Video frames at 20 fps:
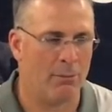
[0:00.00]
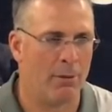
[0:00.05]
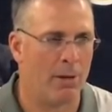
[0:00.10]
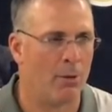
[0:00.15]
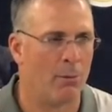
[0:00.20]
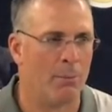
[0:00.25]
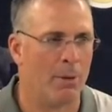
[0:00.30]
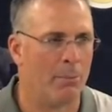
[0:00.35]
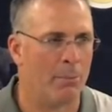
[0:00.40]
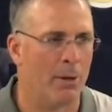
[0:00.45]
I
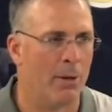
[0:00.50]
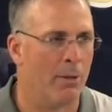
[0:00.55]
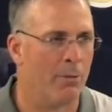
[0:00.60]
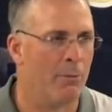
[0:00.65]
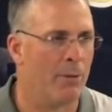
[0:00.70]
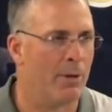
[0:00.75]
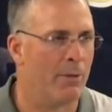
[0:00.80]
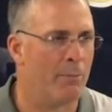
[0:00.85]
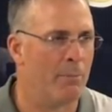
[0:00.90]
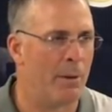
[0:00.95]
don't remember another
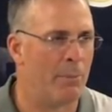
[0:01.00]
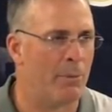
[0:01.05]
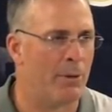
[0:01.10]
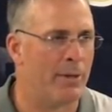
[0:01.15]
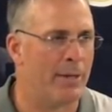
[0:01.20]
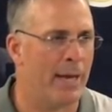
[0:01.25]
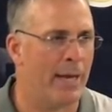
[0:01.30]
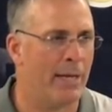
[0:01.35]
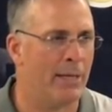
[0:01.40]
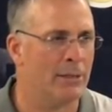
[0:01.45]
one. I remember
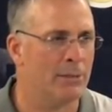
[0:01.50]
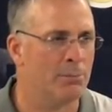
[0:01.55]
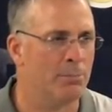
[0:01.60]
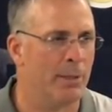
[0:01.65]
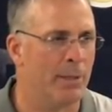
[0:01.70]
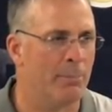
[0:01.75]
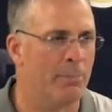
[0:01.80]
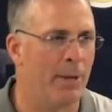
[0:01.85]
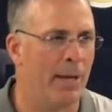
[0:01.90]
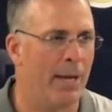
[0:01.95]
Dane's
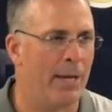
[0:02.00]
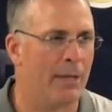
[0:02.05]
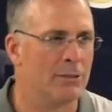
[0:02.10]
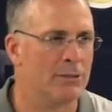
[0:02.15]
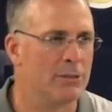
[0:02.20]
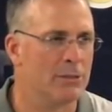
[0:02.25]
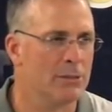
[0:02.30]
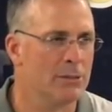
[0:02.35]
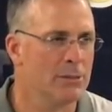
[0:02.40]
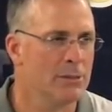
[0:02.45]
big
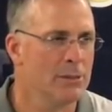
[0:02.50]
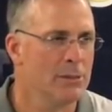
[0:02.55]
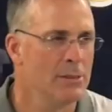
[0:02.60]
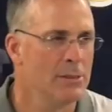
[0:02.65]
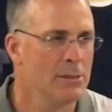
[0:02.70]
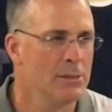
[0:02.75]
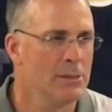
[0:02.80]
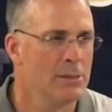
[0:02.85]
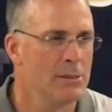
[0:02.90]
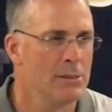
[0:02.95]
pass. They
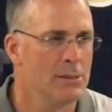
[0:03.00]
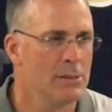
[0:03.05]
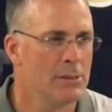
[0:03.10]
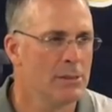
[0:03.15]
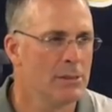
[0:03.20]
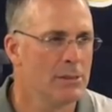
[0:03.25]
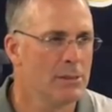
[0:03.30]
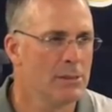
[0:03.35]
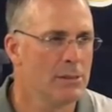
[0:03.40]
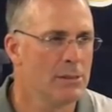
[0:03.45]
made it
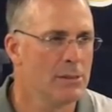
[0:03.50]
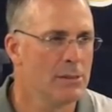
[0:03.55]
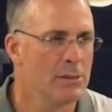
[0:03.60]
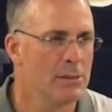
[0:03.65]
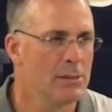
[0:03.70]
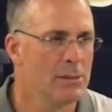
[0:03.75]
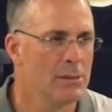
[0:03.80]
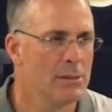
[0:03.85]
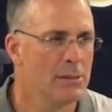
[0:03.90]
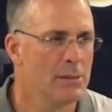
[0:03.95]
35-28.
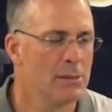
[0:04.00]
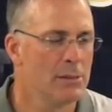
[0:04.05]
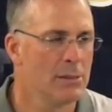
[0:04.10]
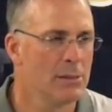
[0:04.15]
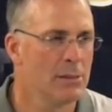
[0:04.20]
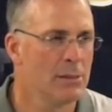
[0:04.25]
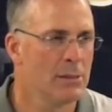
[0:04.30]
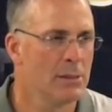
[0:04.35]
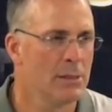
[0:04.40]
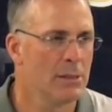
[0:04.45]
It
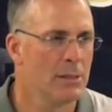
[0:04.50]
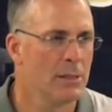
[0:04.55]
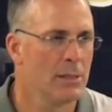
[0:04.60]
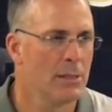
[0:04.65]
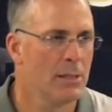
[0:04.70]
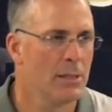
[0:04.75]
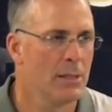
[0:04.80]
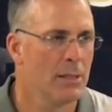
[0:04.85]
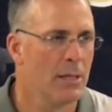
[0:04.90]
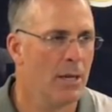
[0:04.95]
was uh,
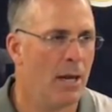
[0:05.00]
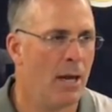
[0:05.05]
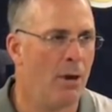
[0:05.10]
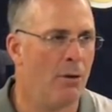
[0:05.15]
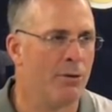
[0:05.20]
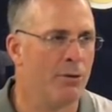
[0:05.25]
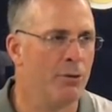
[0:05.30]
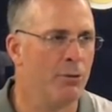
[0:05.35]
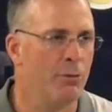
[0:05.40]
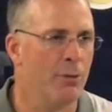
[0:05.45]
to,
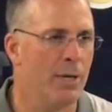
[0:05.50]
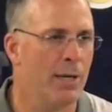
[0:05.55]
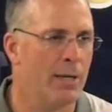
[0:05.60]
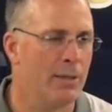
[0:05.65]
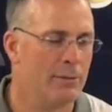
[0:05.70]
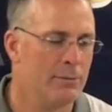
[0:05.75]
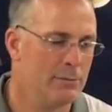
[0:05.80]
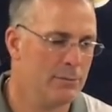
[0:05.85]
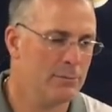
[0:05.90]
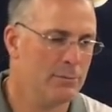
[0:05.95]
oh, to, uh,
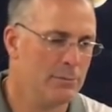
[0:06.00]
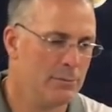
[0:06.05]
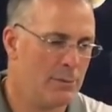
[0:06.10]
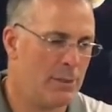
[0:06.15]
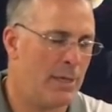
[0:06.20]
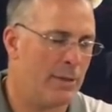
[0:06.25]
to, Brown.